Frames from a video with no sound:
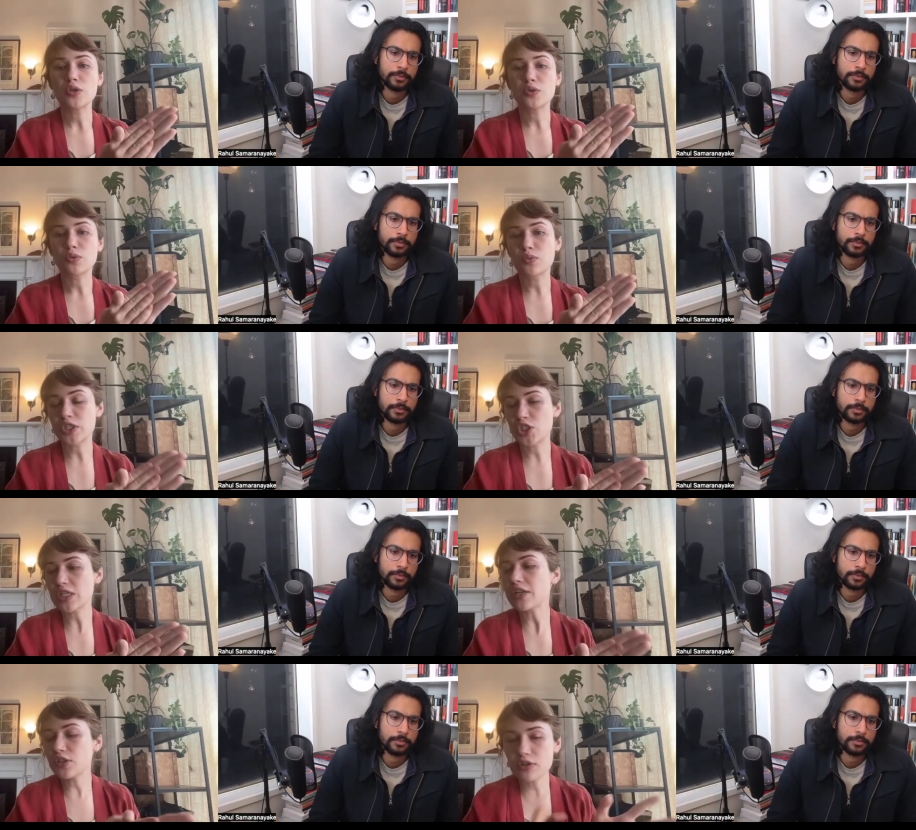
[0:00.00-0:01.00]
Speaker 1: Which is,
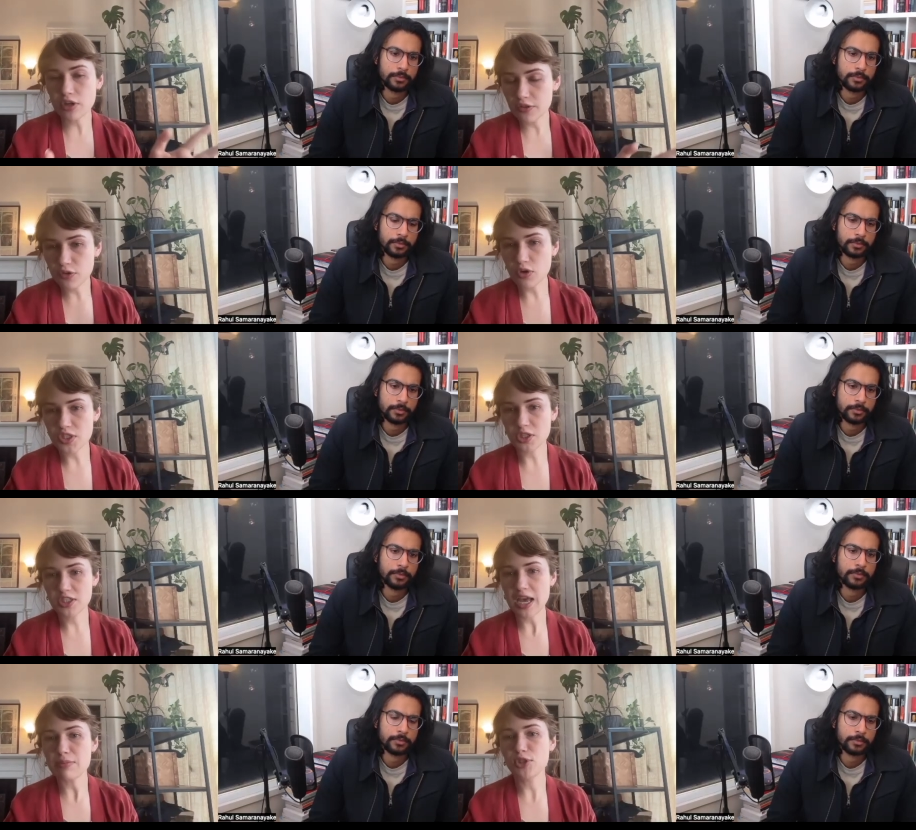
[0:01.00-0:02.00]
there are of course
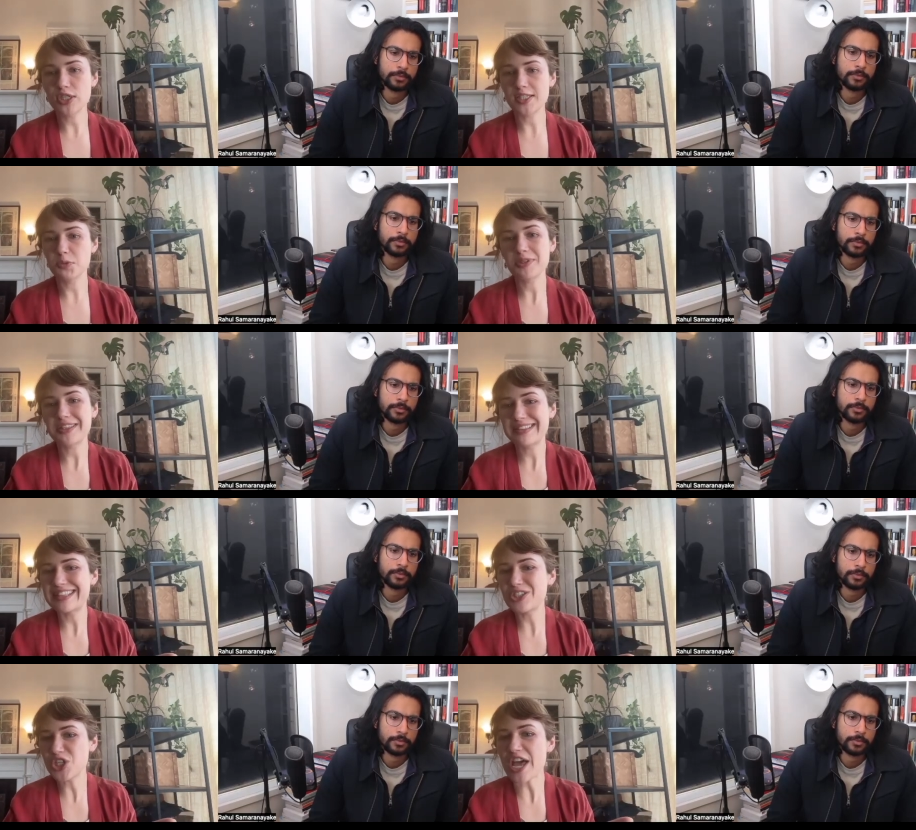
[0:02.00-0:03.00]
exceptions, but
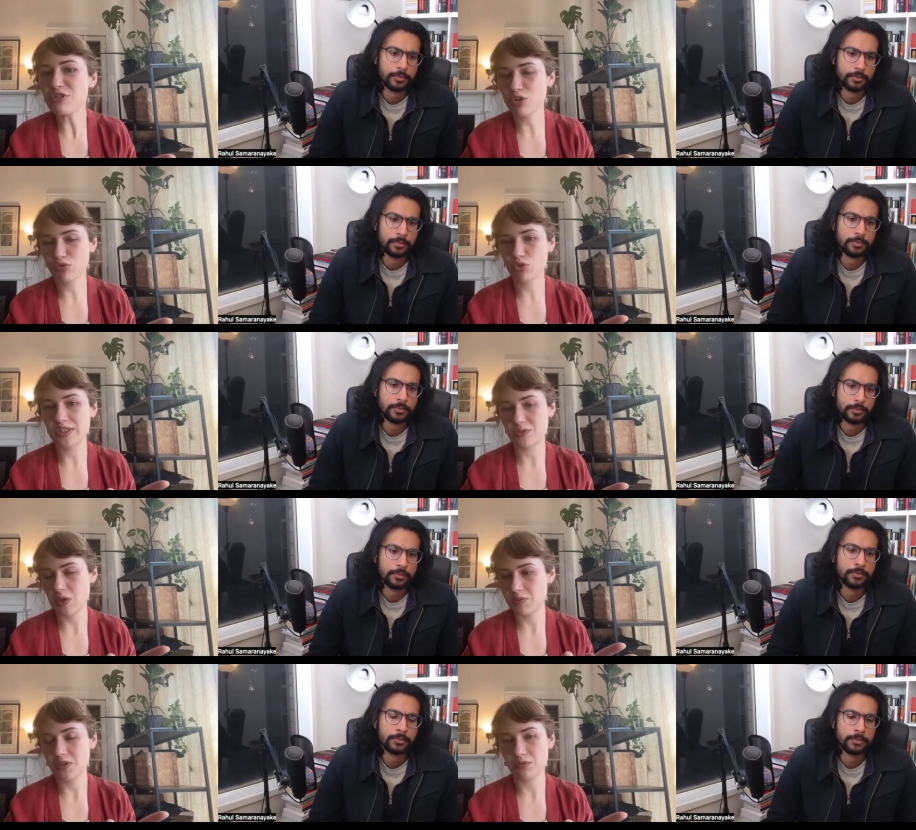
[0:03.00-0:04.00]
the general rule is
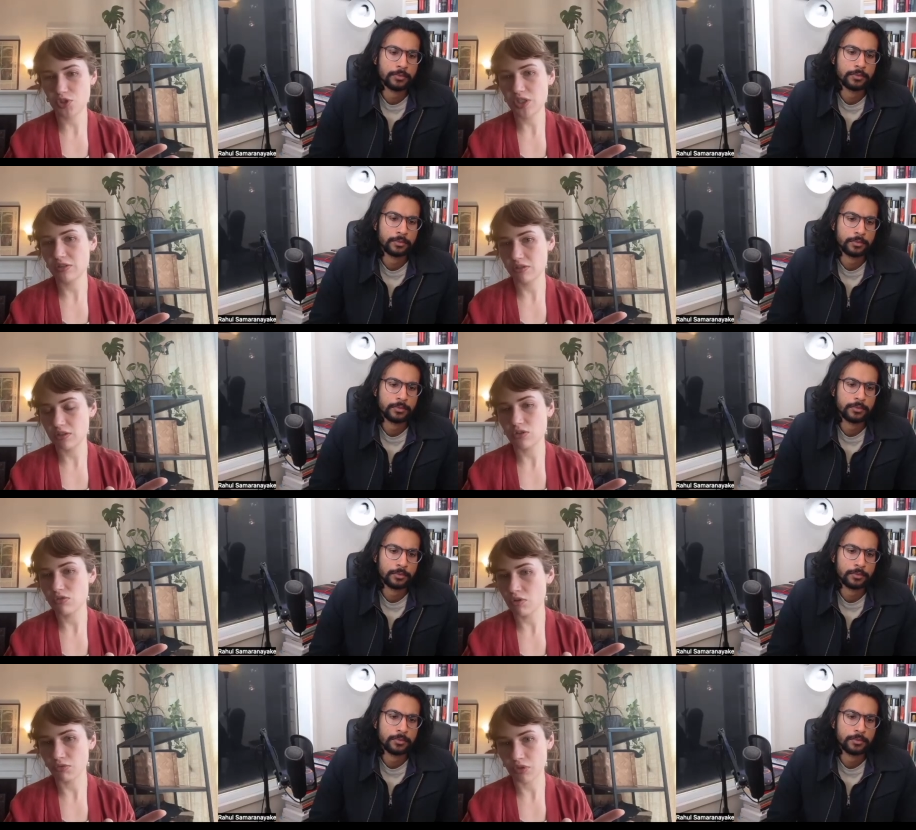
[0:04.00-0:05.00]
people in machine learning do
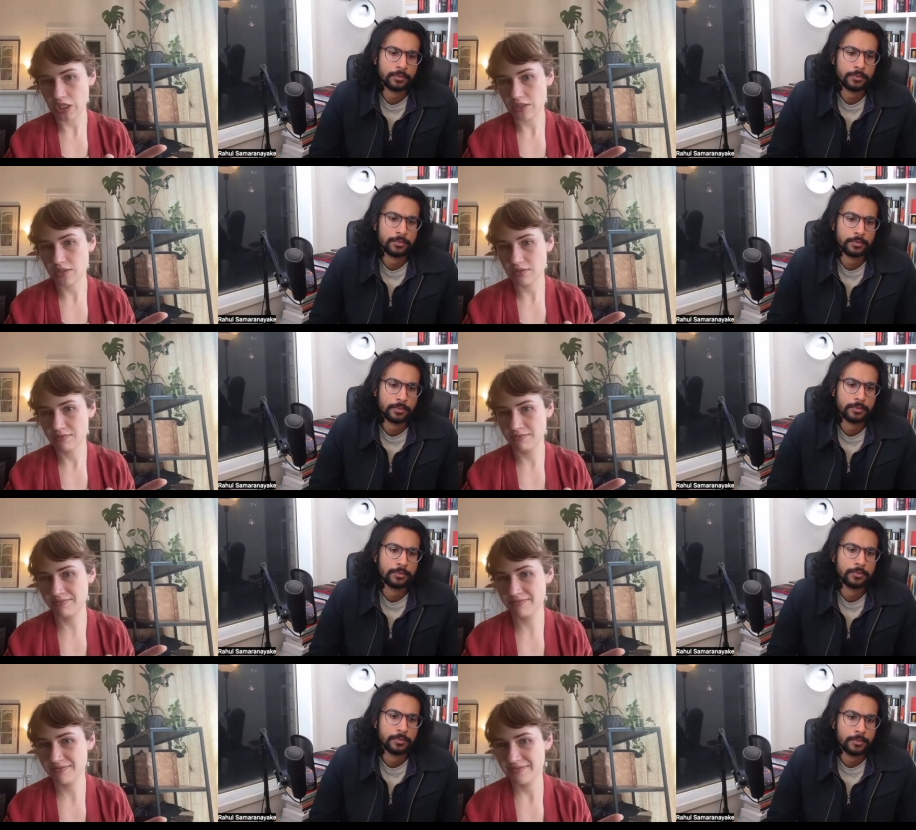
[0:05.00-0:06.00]
not read.
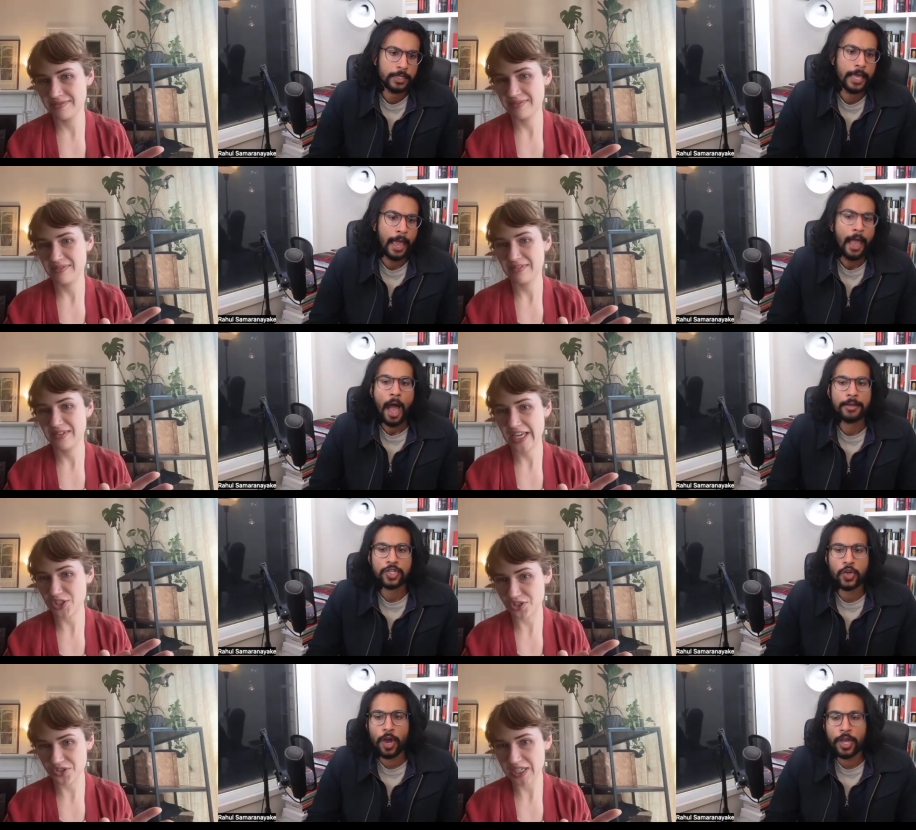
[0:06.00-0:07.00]
Speaker 2: Yeah, and
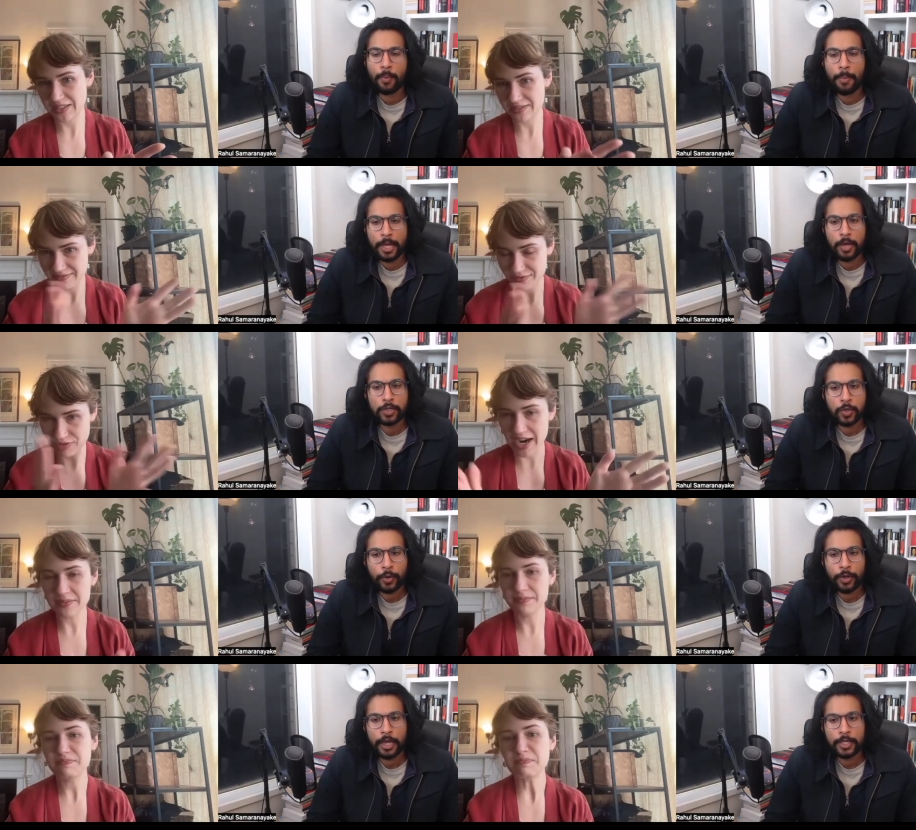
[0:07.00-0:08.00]
so, but you're
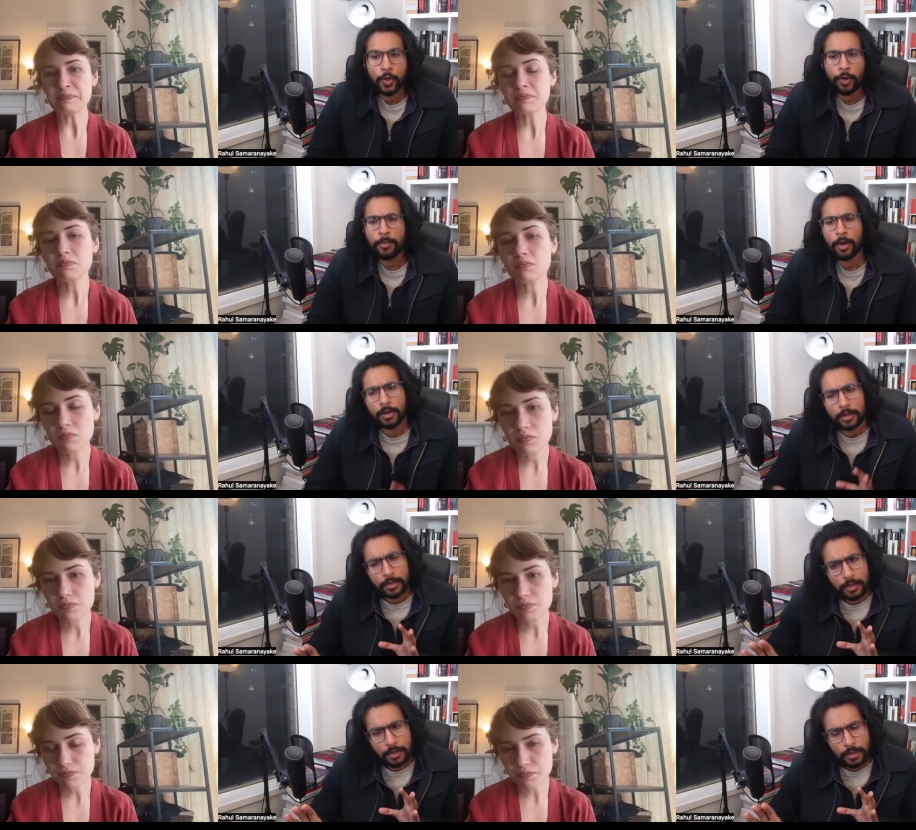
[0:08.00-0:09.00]
talking, are you talking about
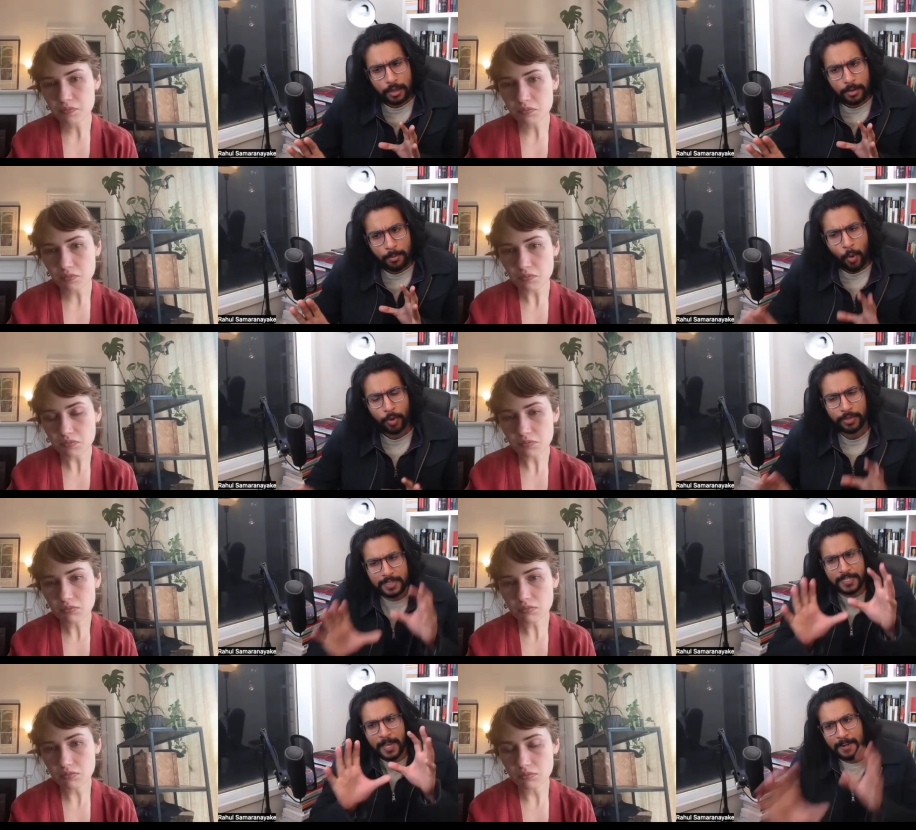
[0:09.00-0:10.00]
more on the
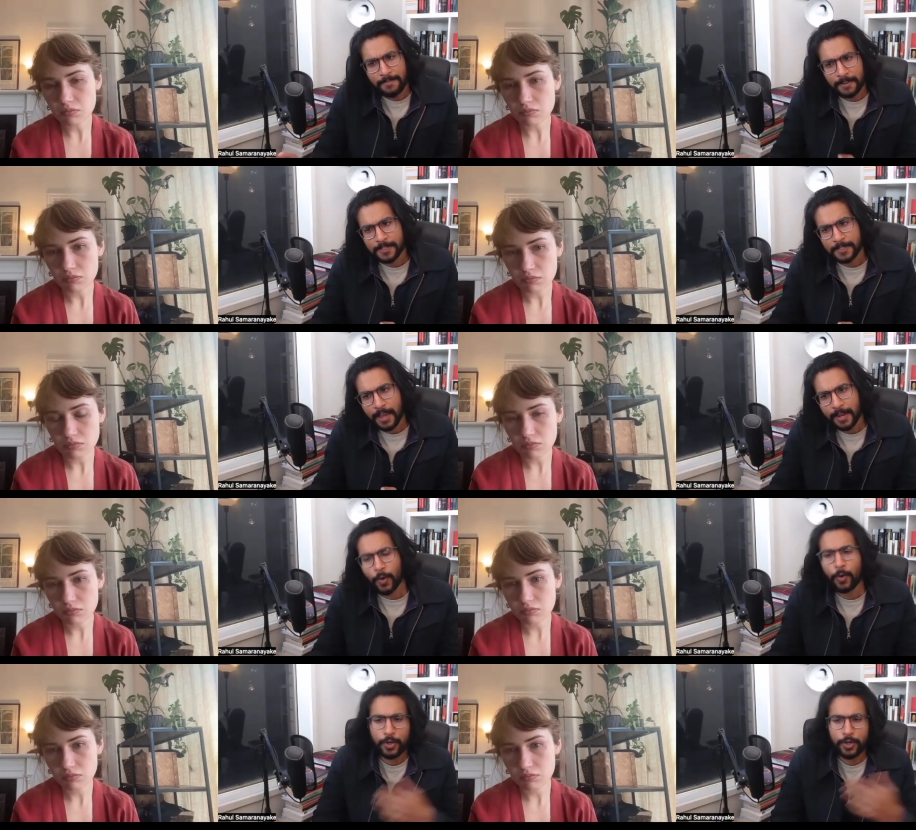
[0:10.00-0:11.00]
scientific side,
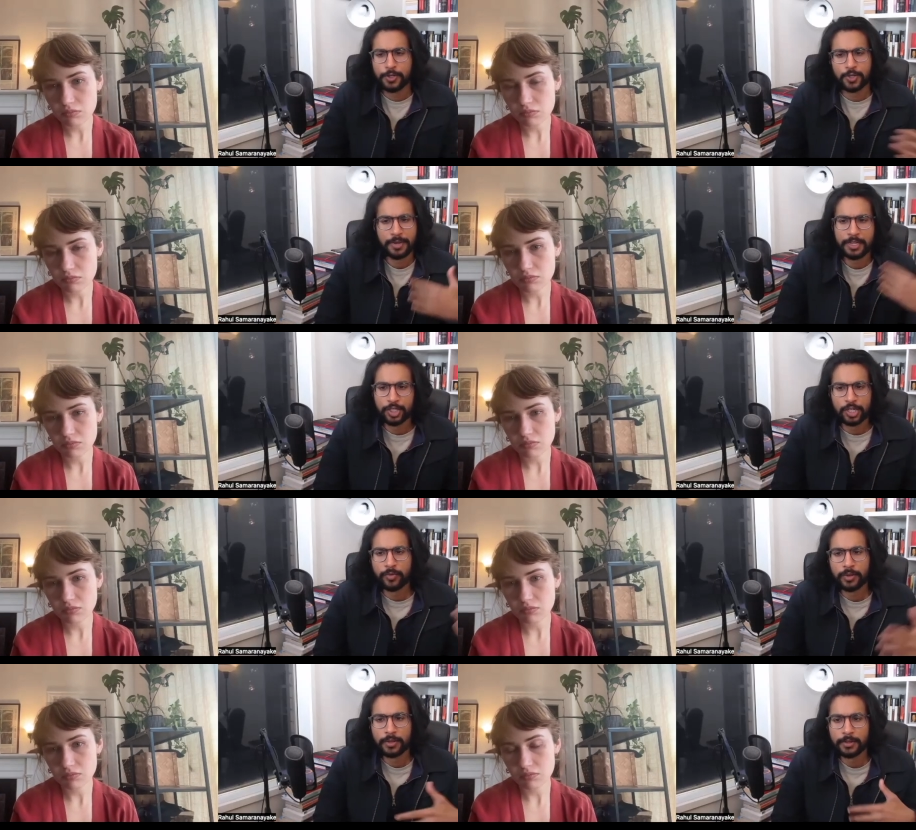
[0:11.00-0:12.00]
or do you just mean general,